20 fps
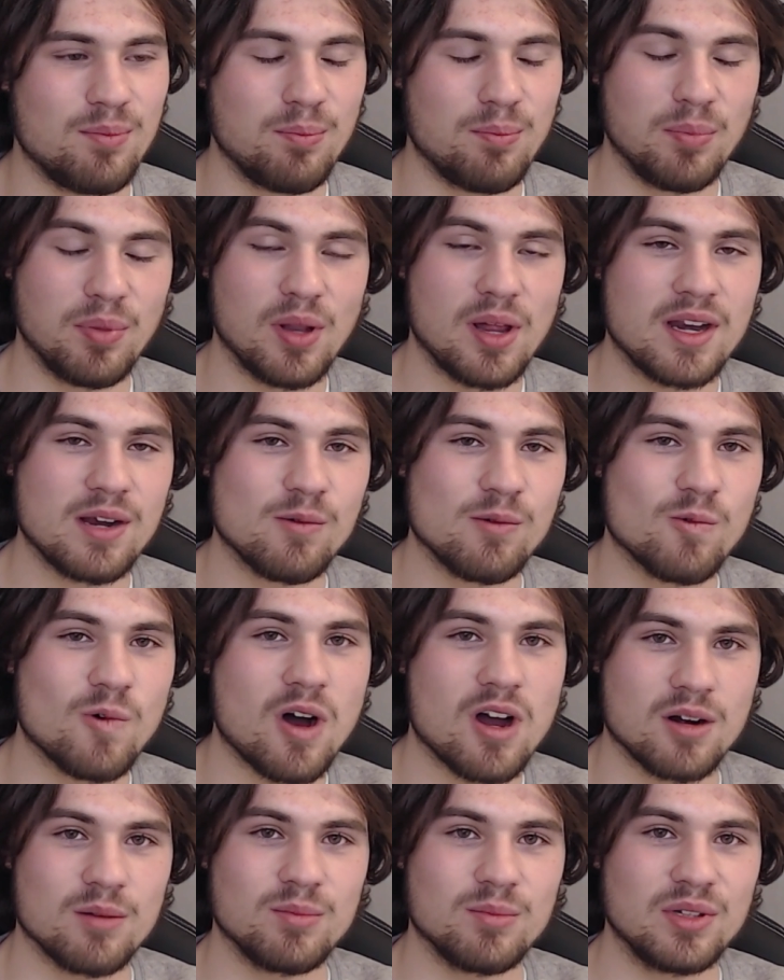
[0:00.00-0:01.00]
bloody
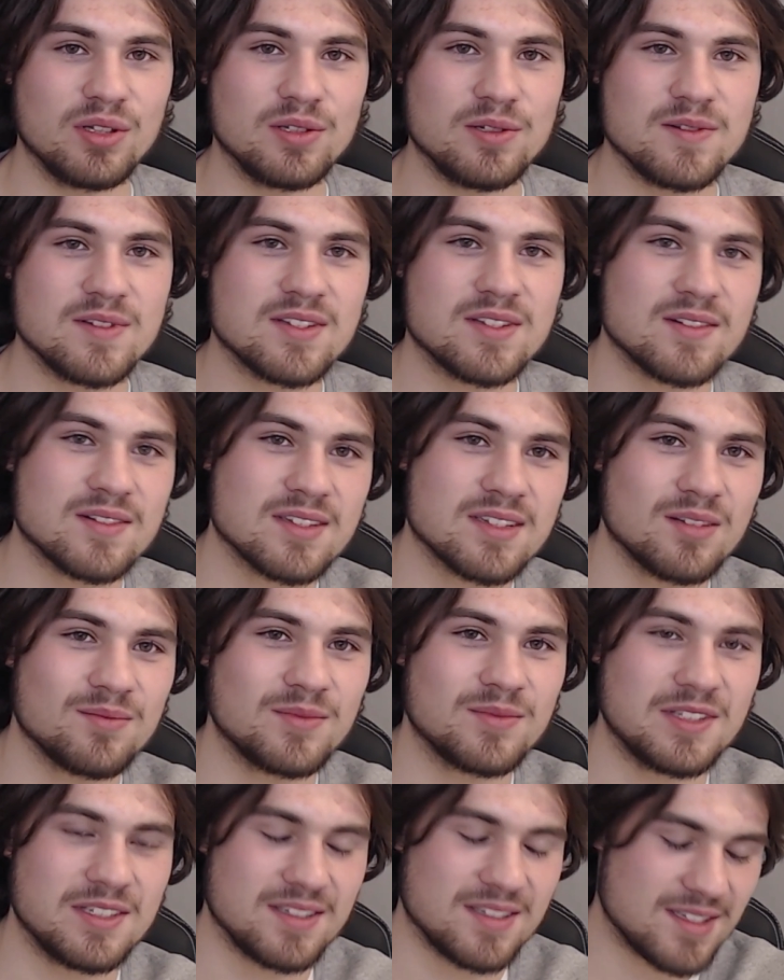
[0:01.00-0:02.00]
water balloons or
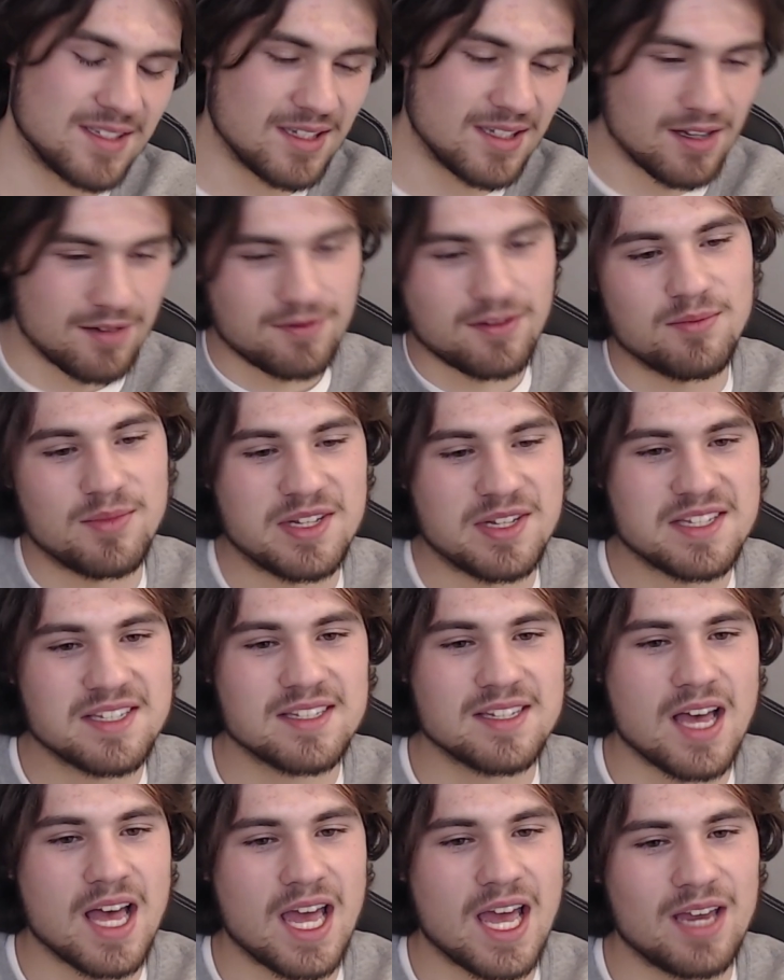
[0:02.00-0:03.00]
something, stuffed him
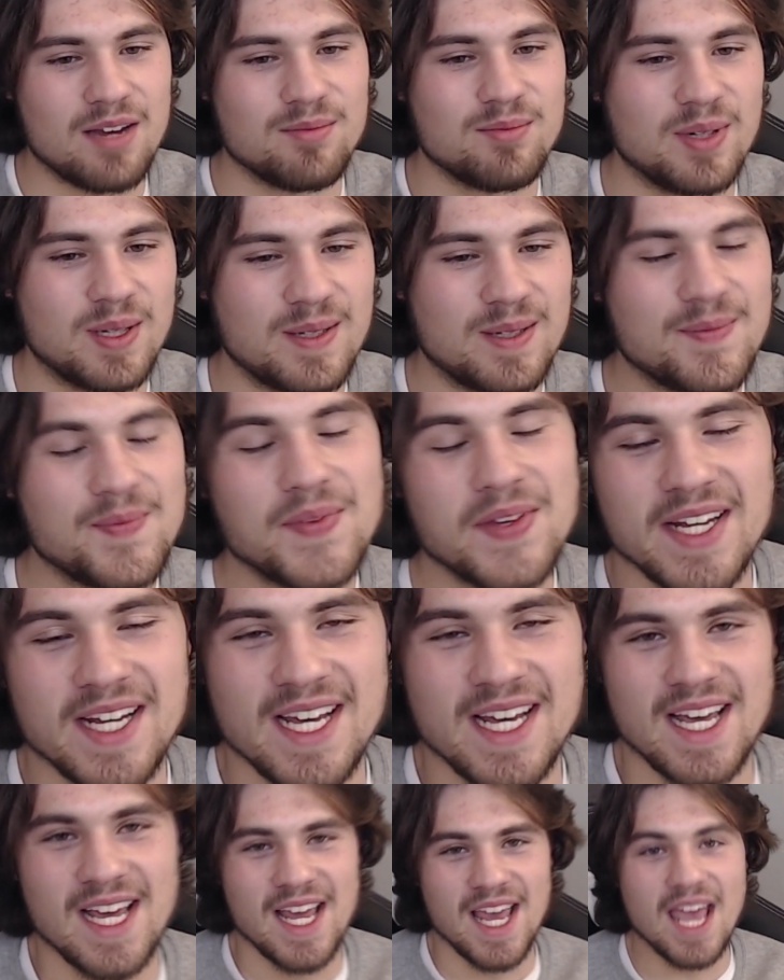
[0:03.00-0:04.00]
inside. But
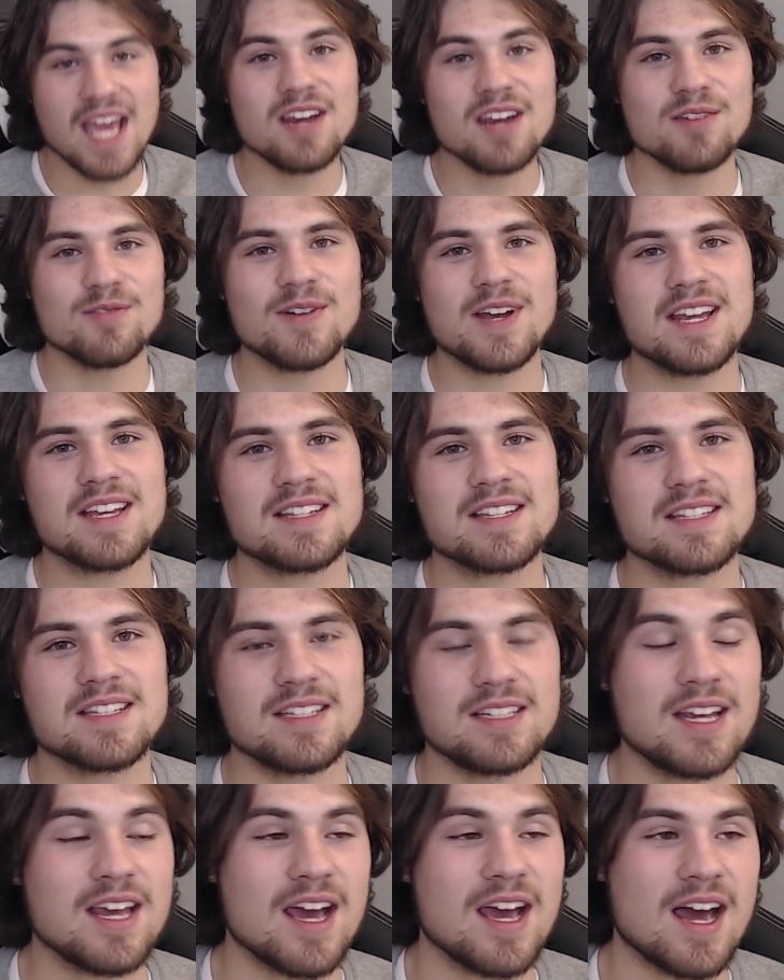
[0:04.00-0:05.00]

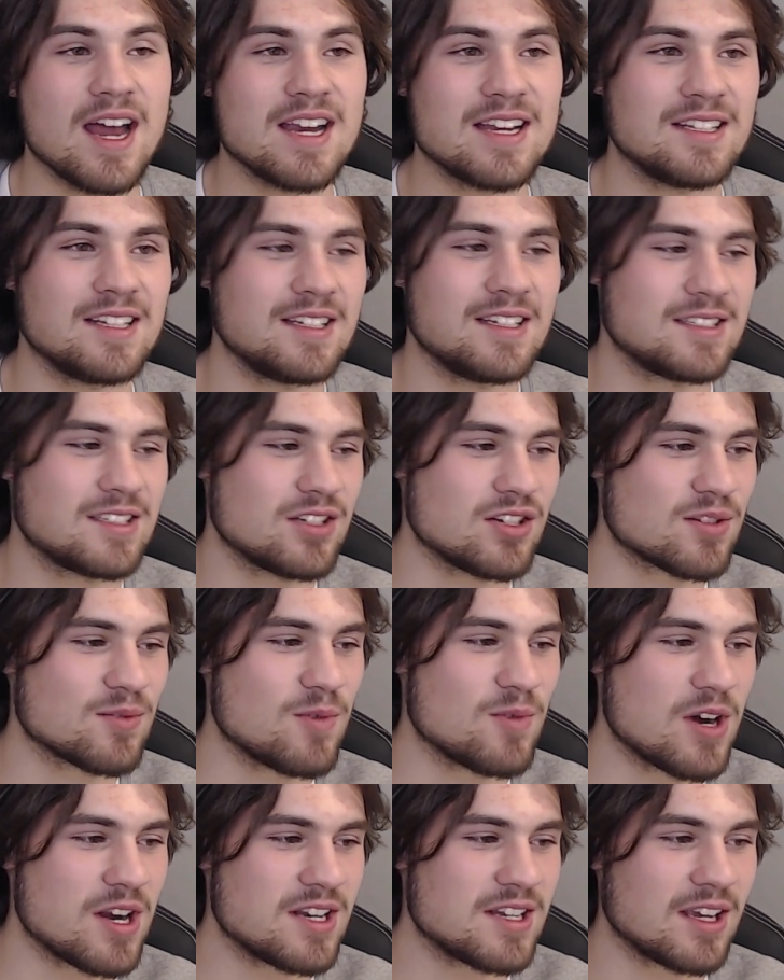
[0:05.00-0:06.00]
anyways, yeah, I
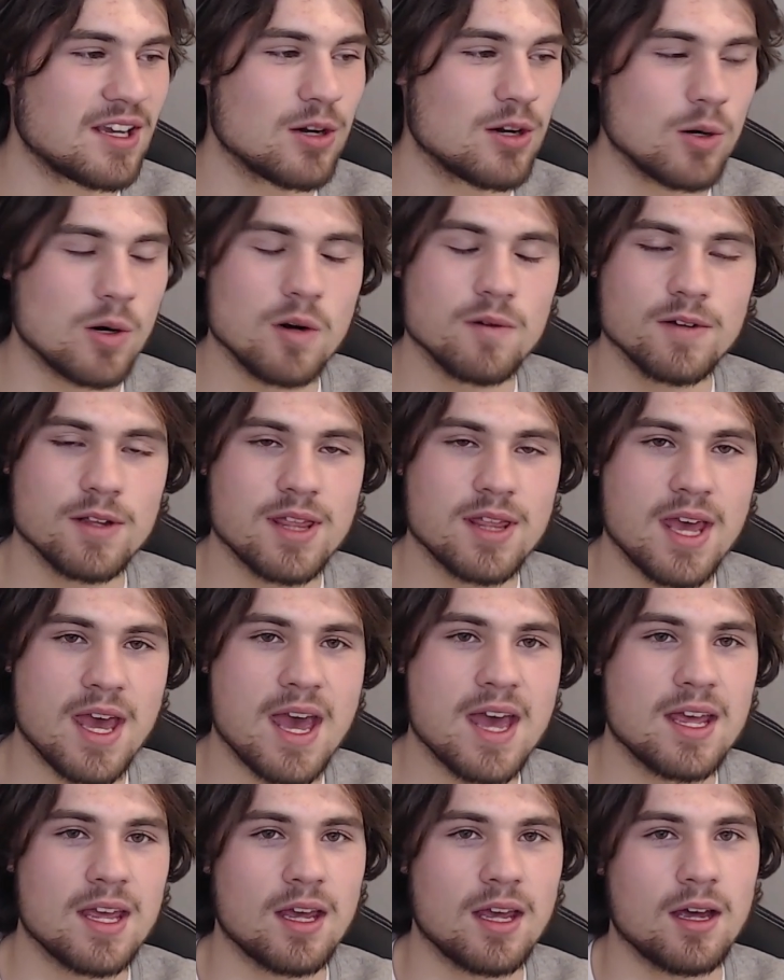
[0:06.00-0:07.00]
just wanted to go over
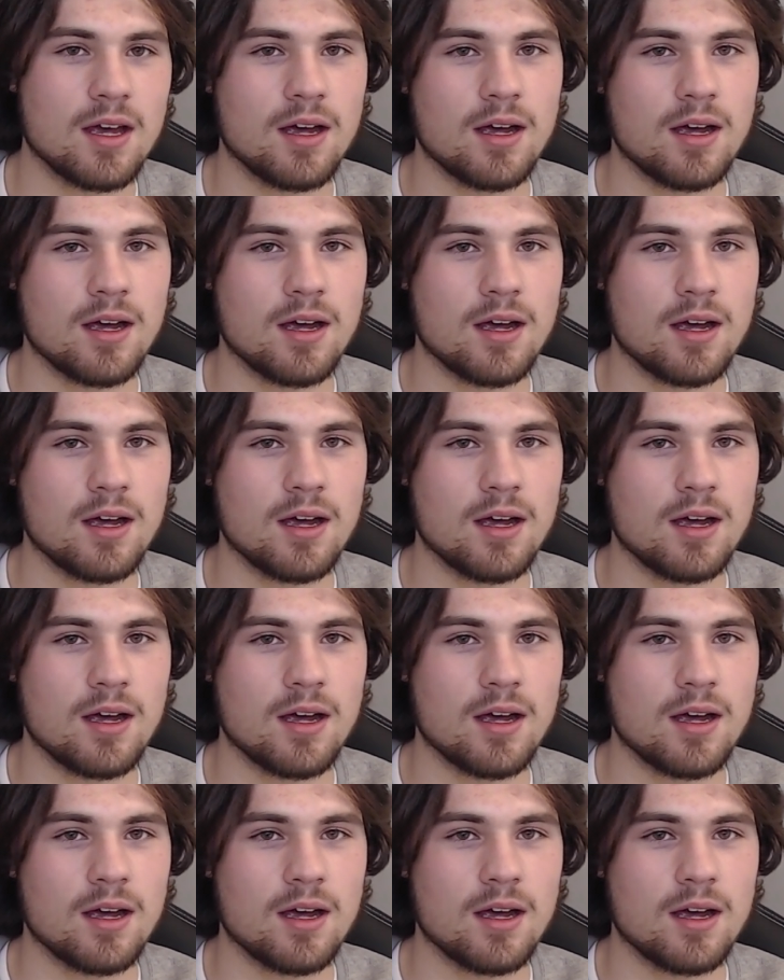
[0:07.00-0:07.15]
that.